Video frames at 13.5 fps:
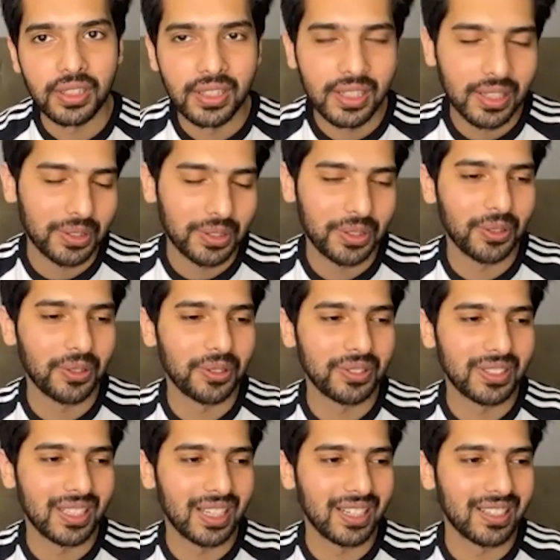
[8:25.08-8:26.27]
Yeah. So
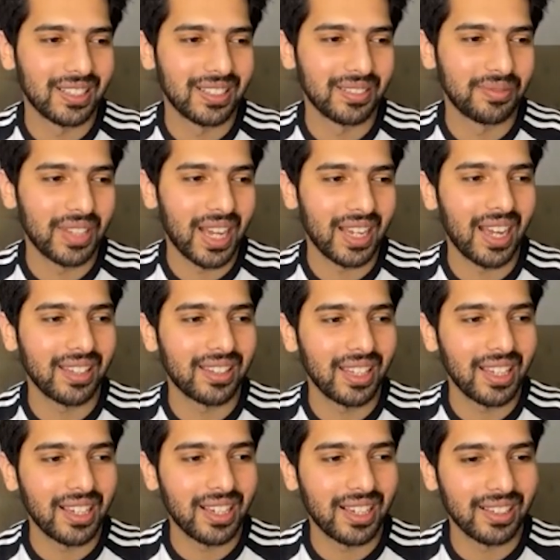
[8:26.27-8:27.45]
uh, I, I,
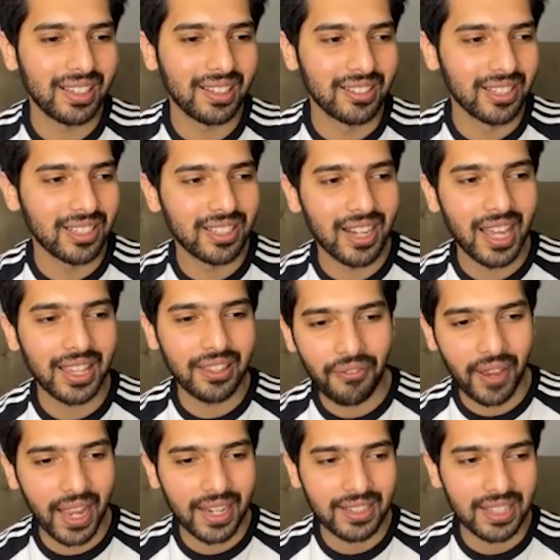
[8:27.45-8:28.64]
think uh, just like the
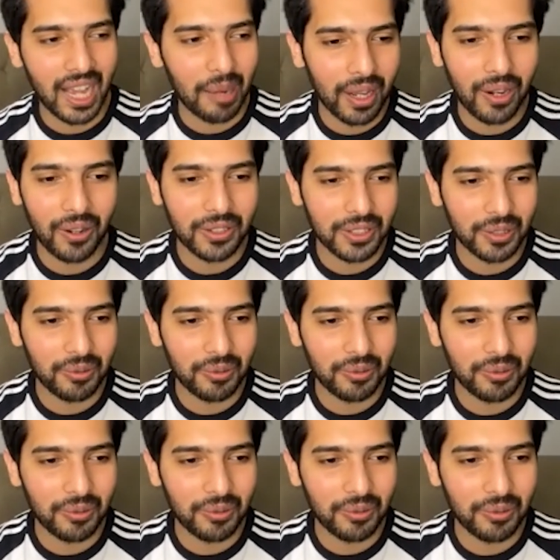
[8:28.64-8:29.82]
fans, Amal also
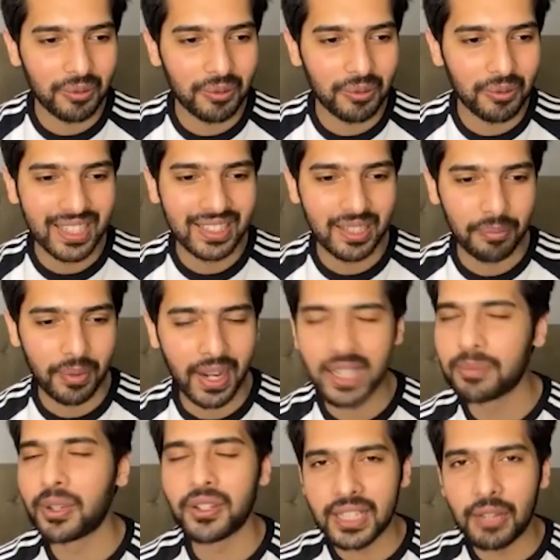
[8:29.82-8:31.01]
was really
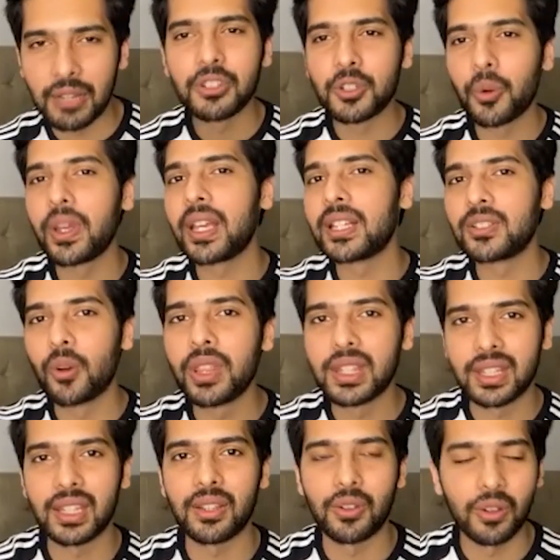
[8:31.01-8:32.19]
surprised because he was doing his own
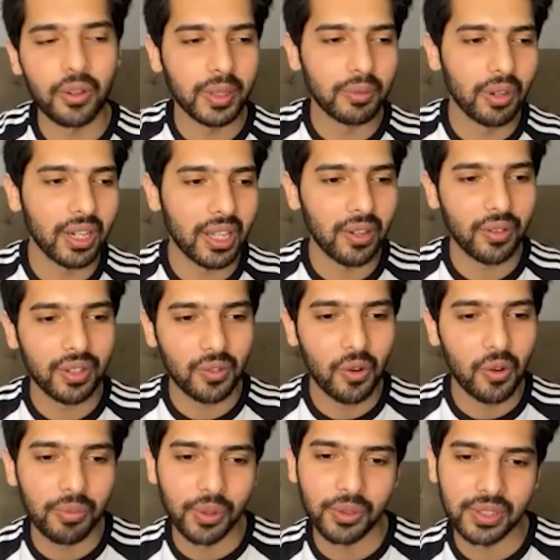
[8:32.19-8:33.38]
thing. You know, he was working on his
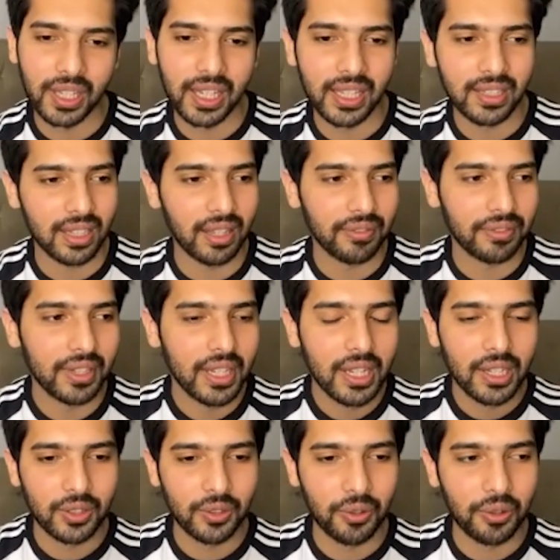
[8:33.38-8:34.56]
own music and stuff. Yeah.
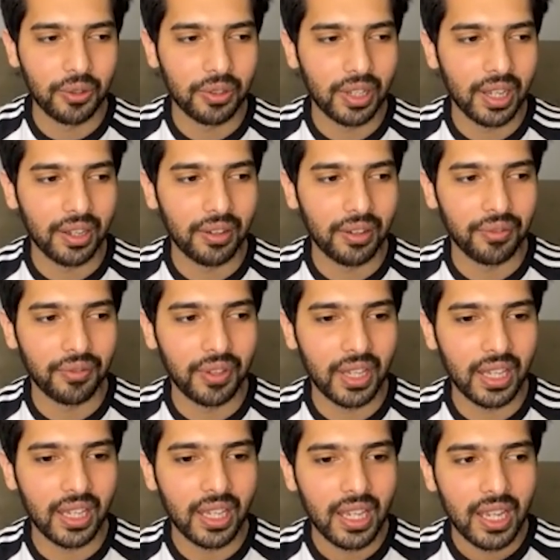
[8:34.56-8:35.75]
So uh,
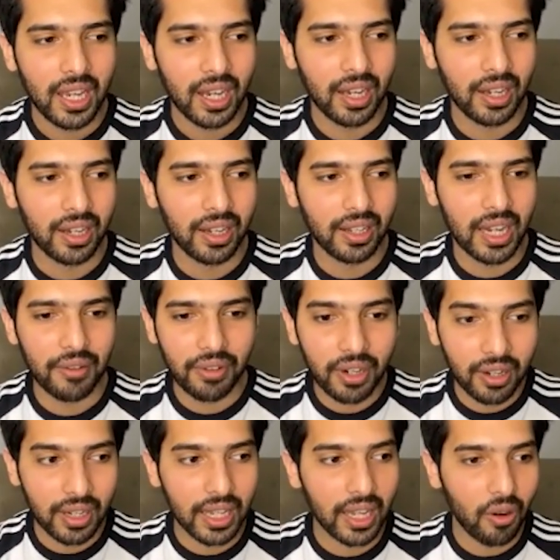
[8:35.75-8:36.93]
we uh, never
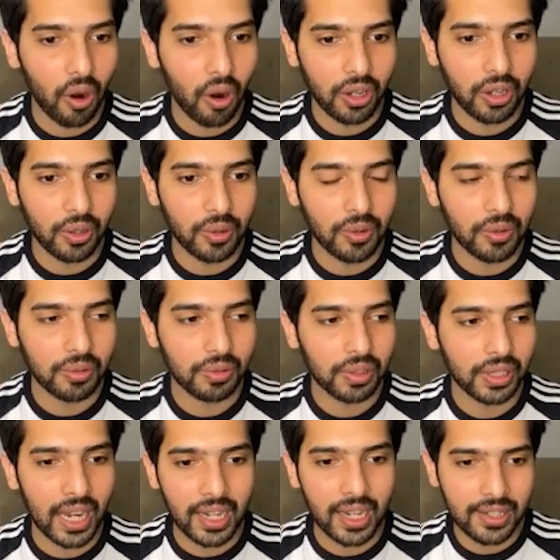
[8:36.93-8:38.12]
really got to
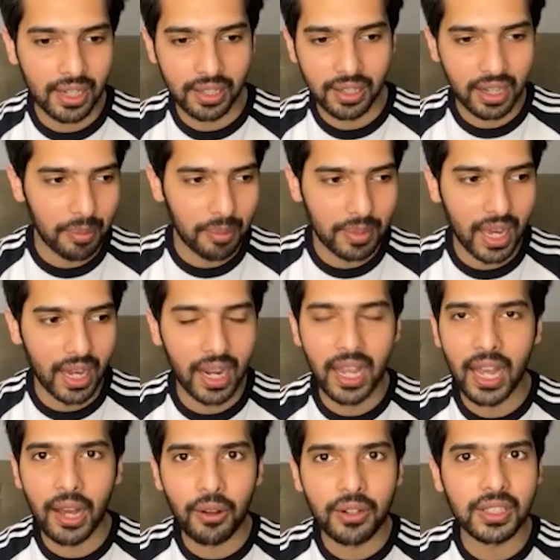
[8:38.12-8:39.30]
tell each other kabhi aa raha hai.
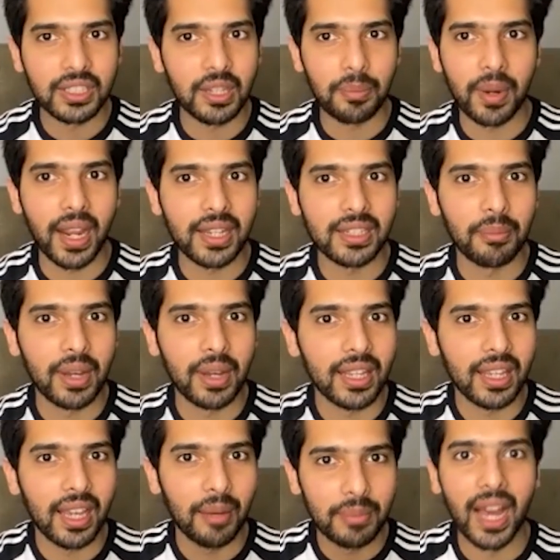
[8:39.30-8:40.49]
I also surprised Amal ki
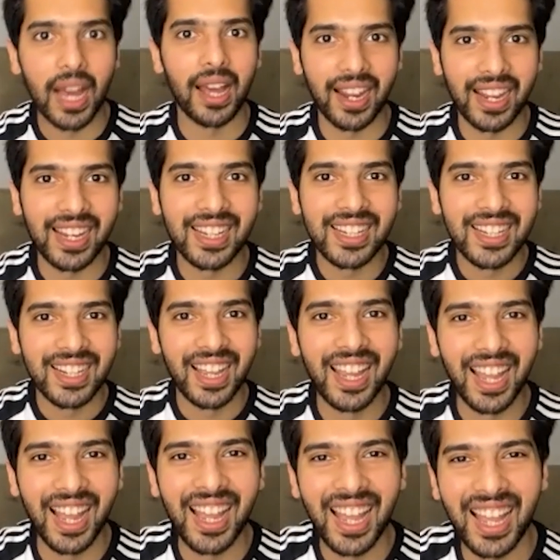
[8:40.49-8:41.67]
abhi aa
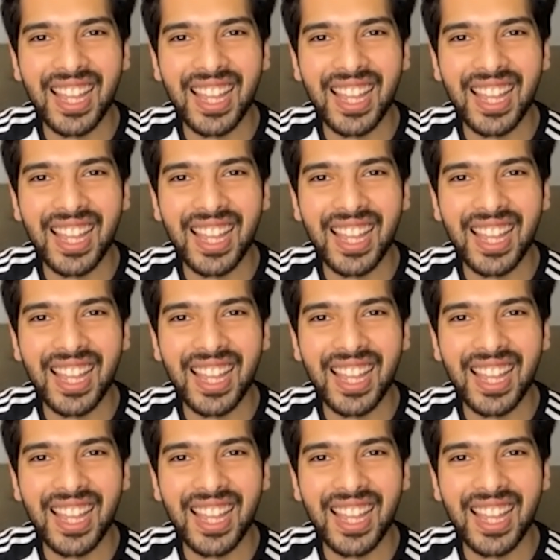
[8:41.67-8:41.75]
raha hai.